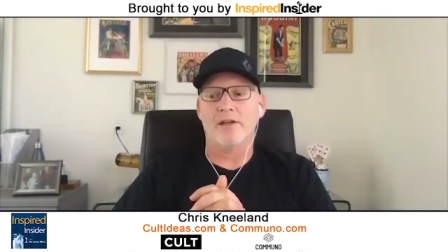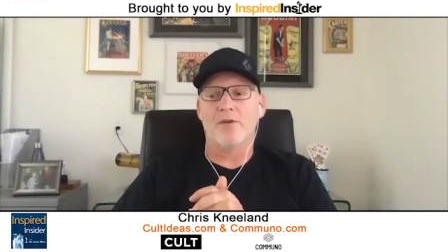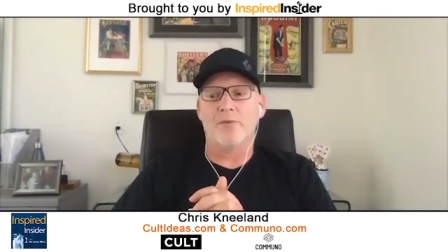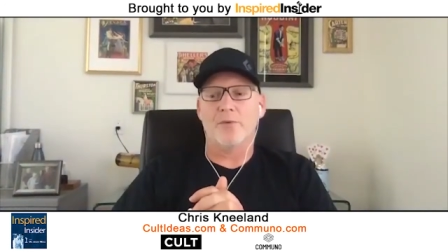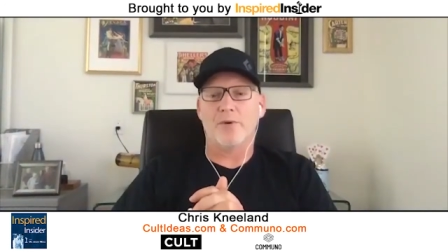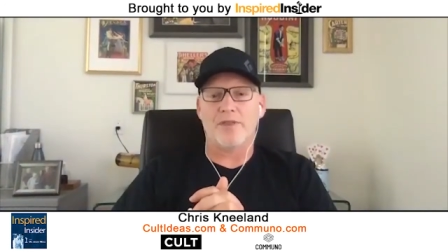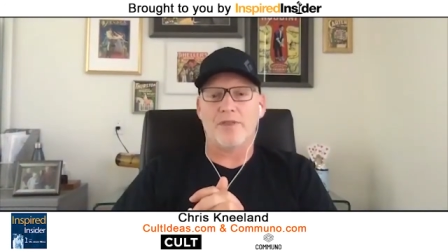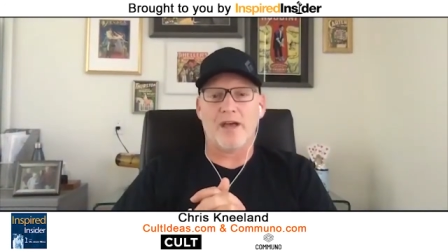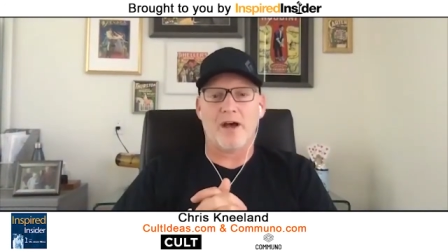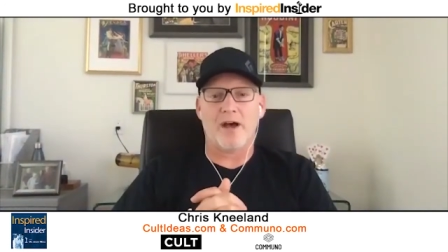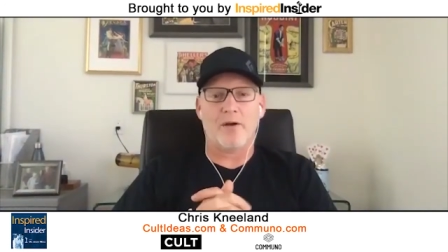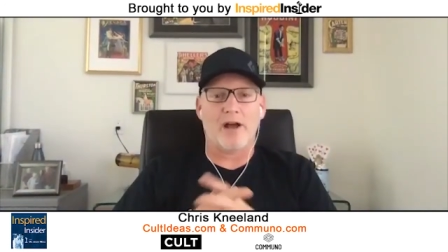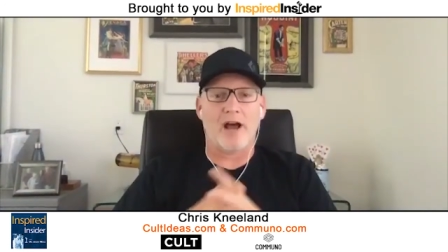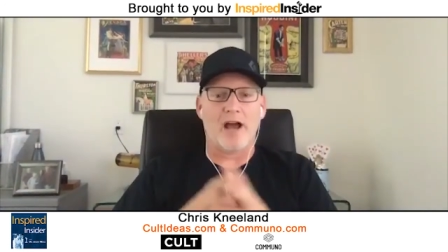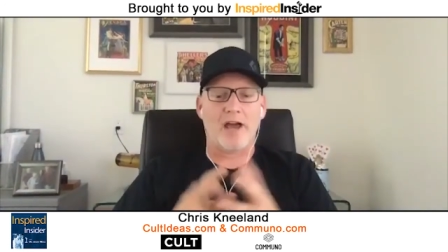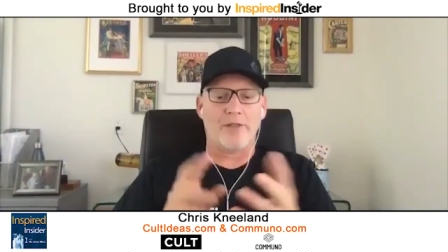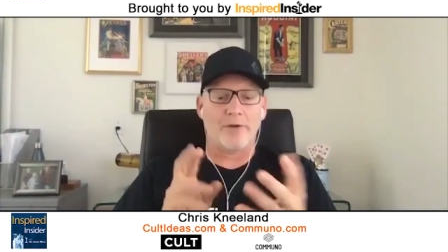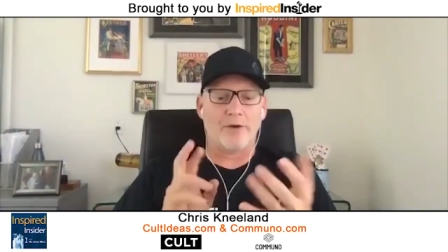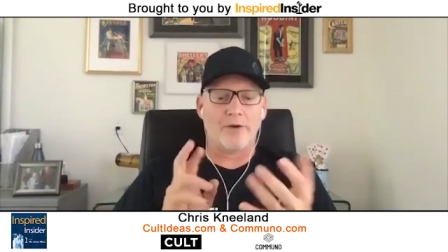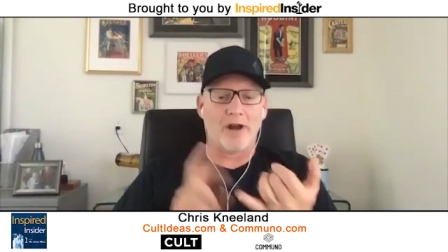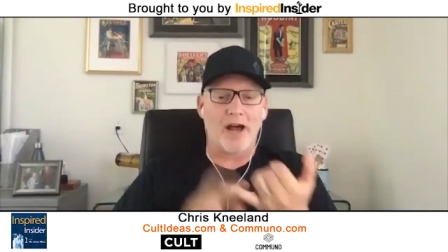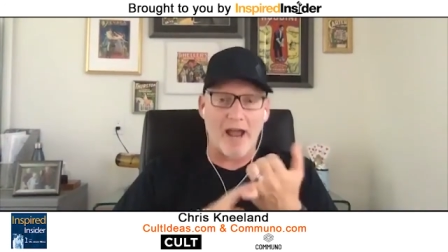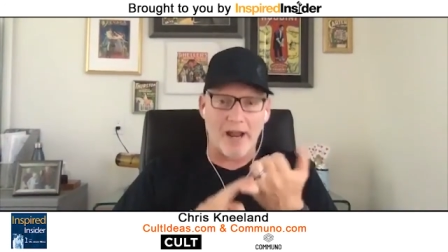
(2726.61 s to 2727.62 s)
without
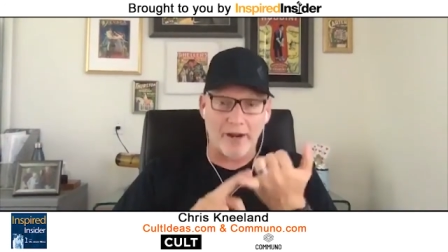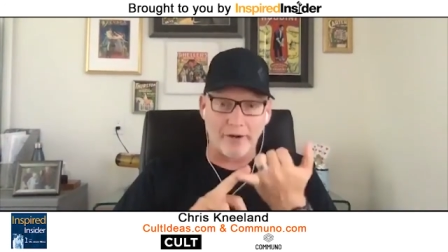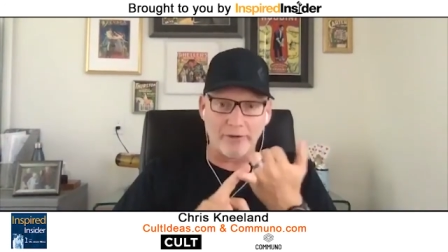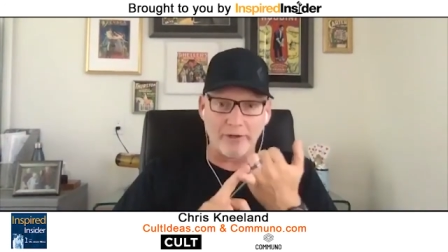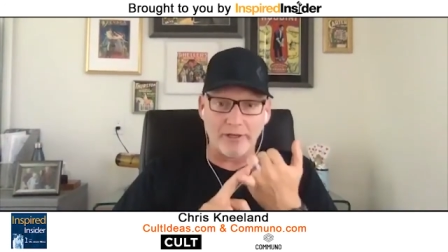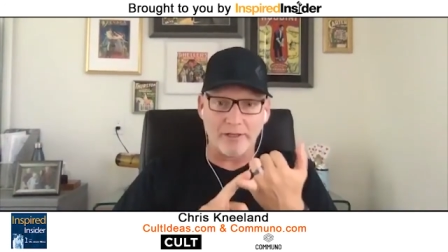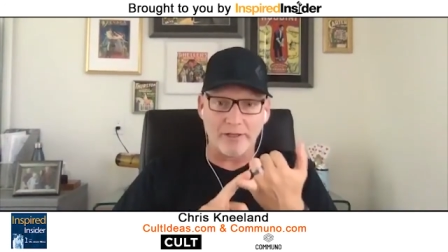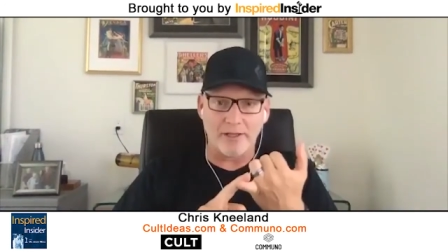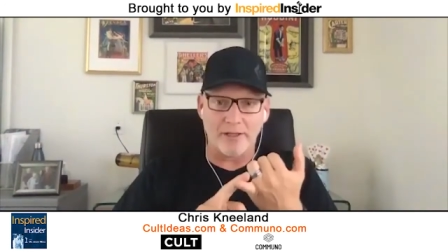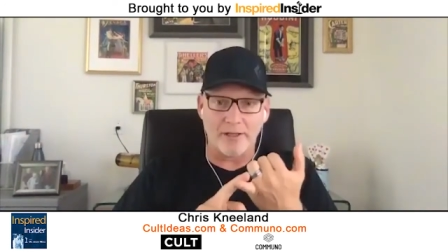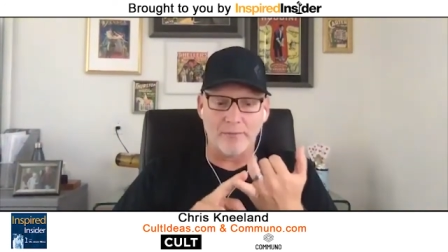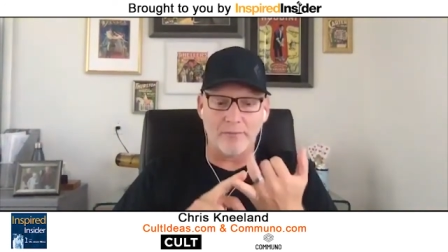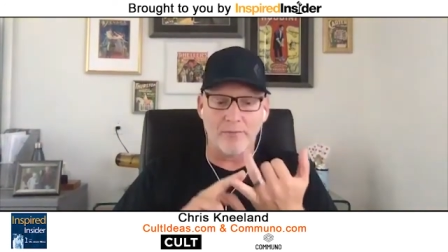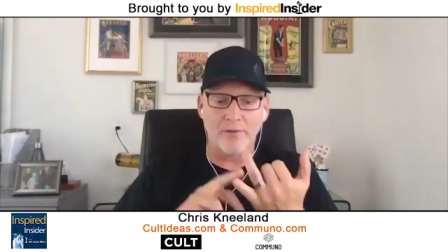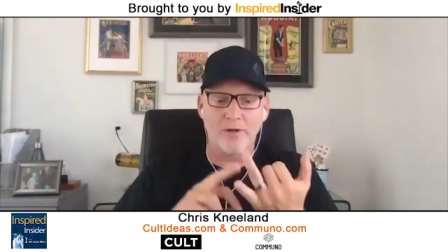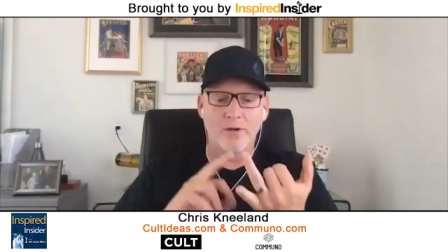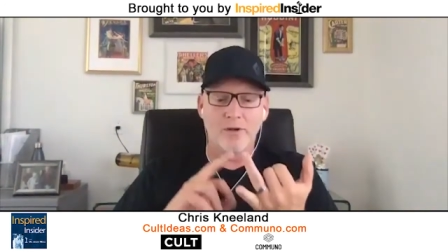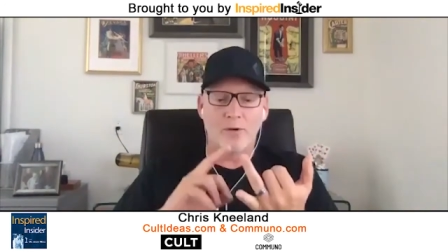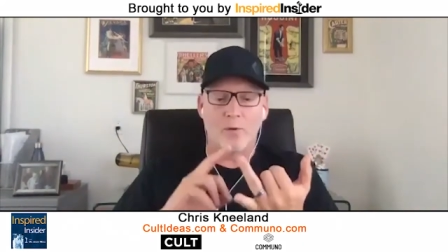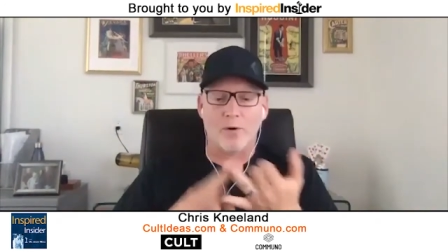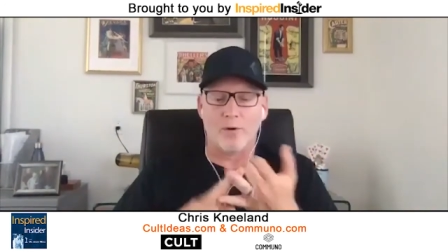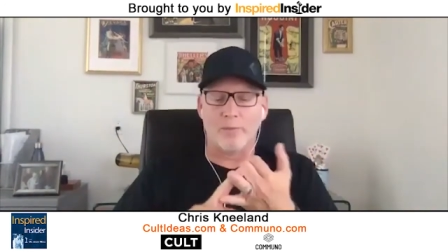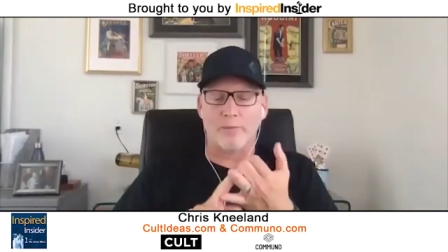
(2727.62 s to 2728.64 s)
either hiring them
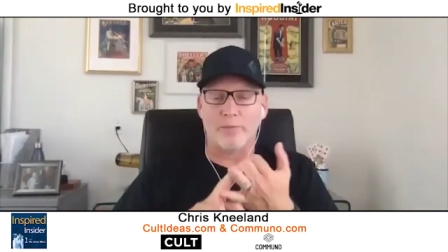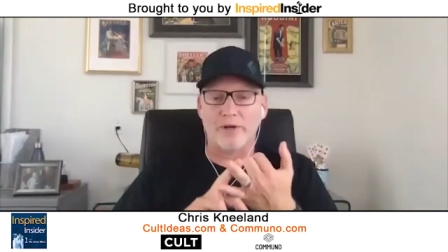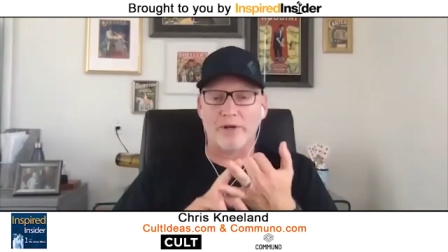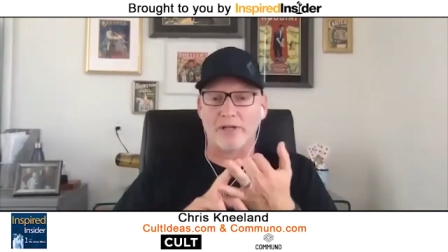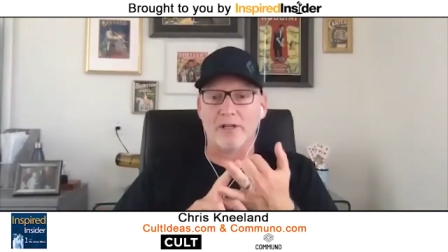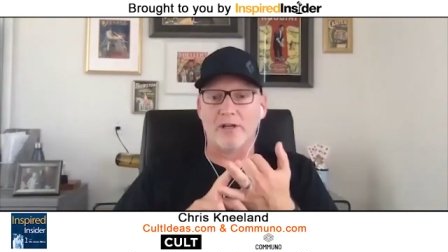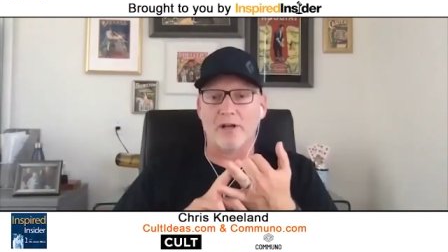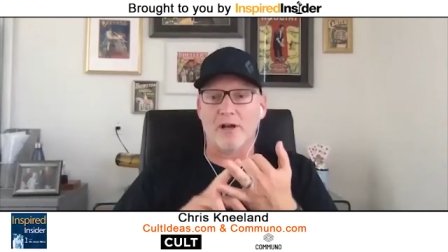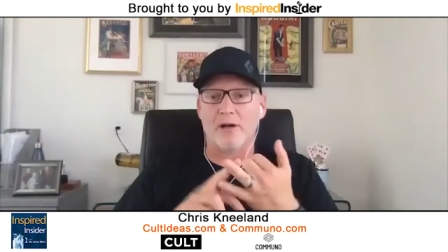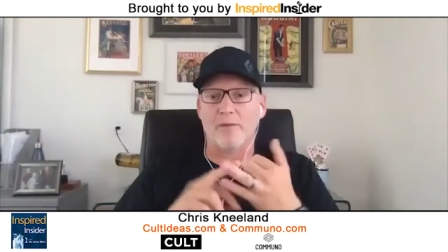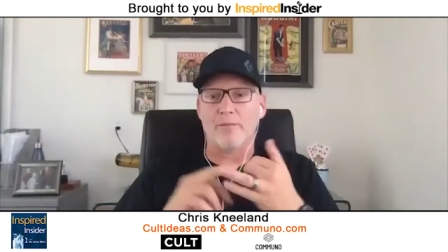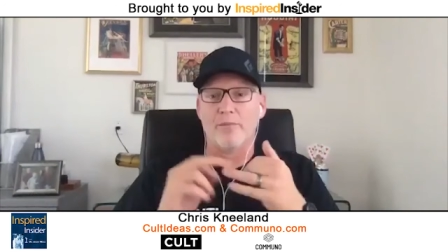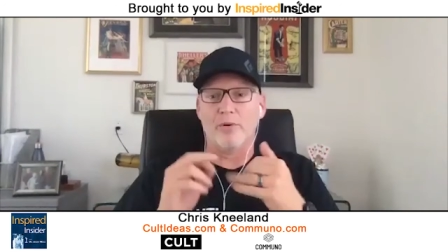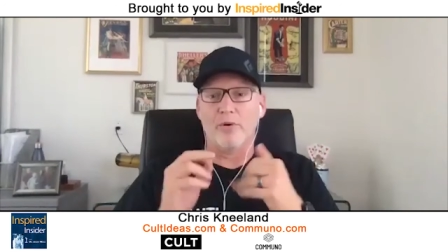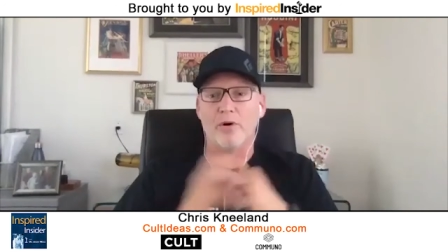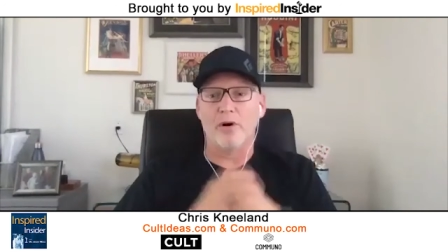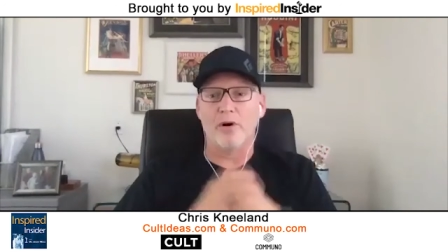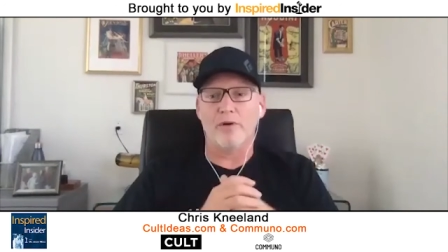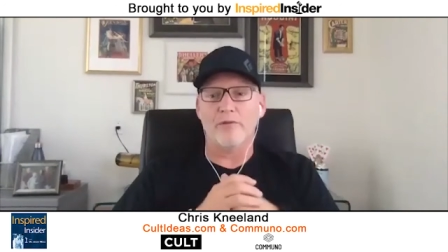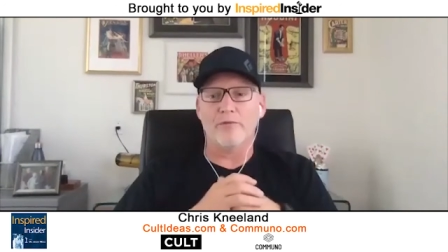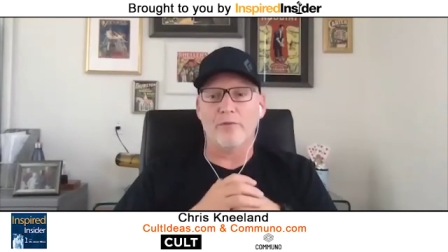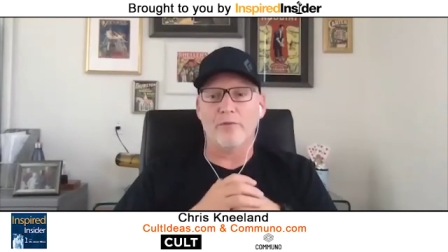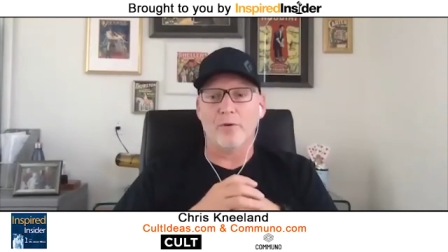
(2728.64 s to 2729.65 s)
or bringing on
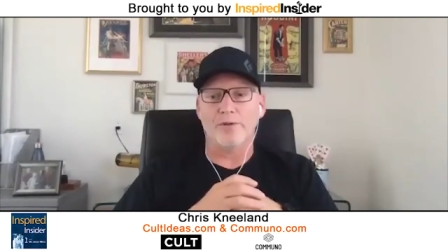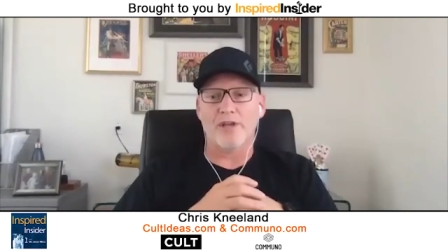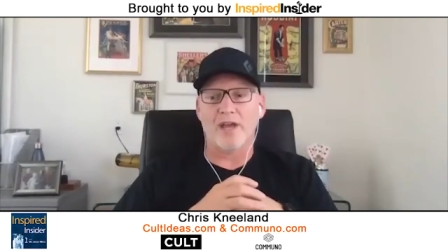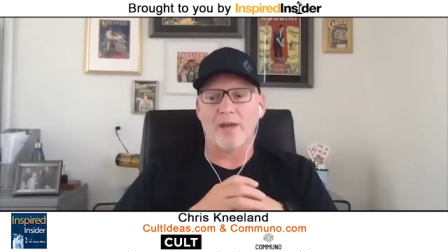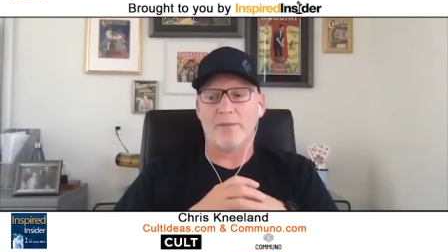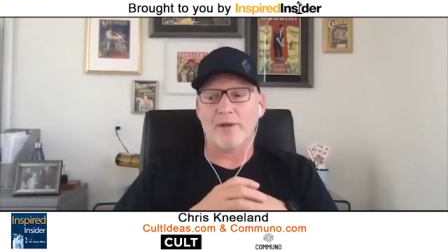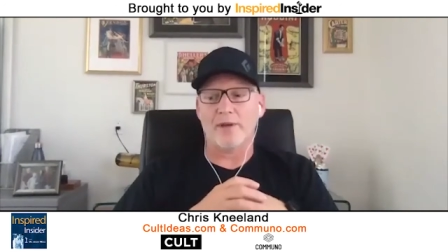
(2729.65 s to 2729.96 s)
board full-time